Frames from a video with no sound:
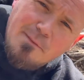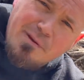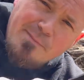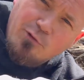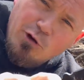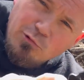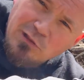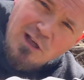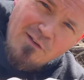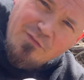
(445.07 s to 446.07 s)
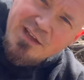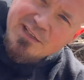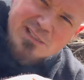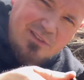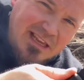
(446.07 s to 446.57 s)
people who love
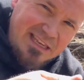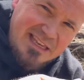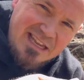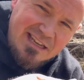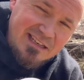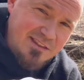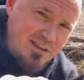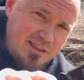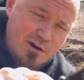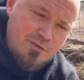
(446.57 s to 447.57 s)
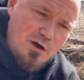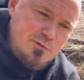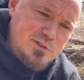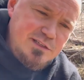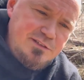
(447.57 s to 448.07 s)
this, they get it, and then there are
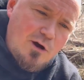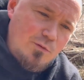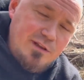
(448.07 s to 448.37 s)
those that don't.